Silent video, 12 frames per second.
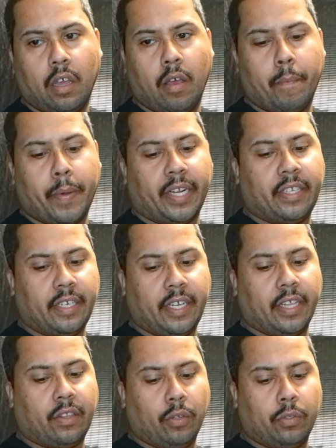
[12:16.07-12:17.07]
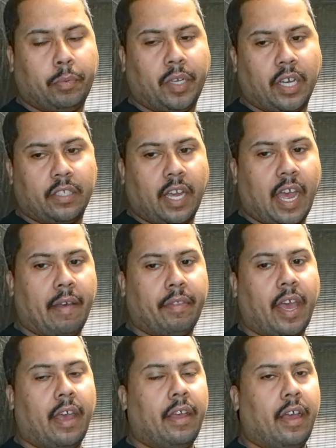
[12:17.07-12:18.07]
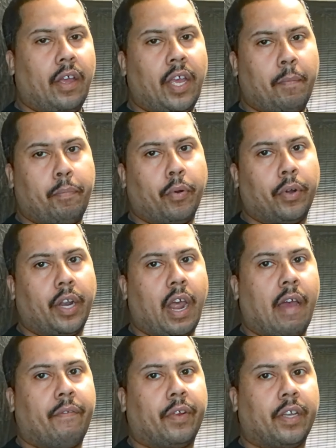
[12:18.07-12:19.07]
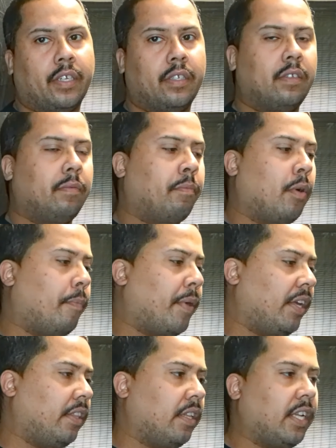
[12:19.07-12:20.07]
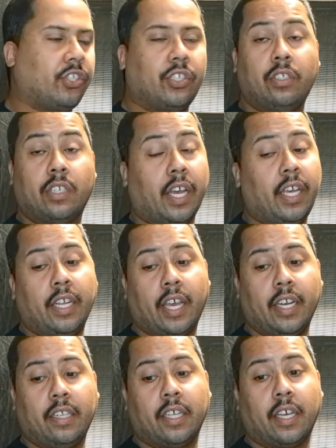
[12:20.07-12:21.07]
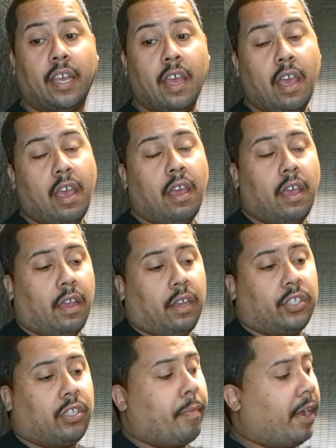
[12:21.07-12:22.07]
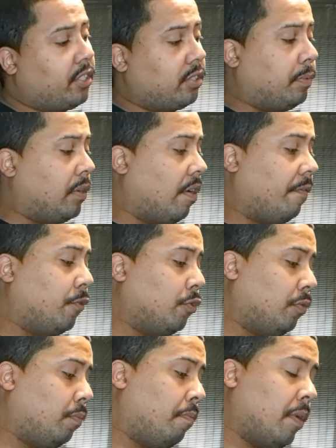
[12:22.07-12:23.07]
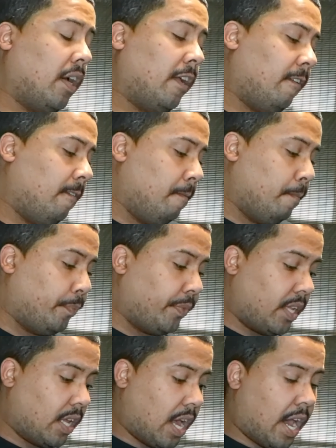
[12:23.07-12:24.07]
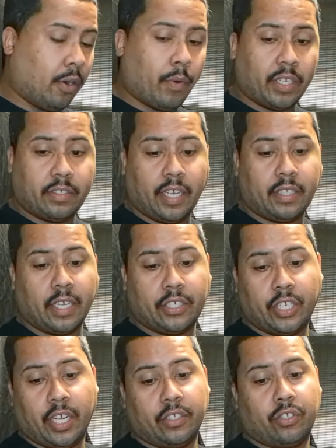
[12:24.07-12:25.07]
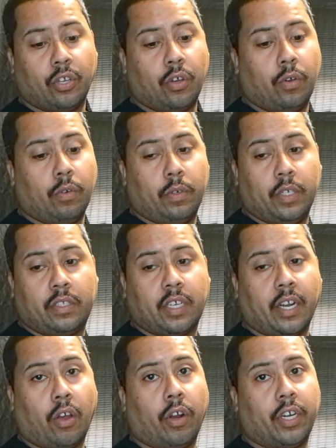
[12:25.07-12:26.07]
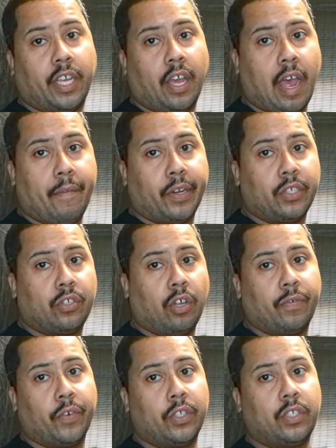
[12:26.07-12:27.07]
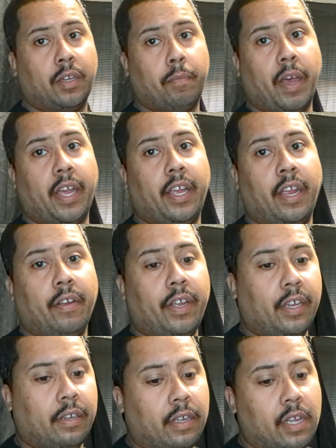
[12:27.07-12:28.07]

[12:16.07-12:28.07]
But I did get those because I have that imported African ball python that she's not eating anything. She might just be off food, but I didn't want to take that chance, so it's kind of hard to get African soft furs in my area.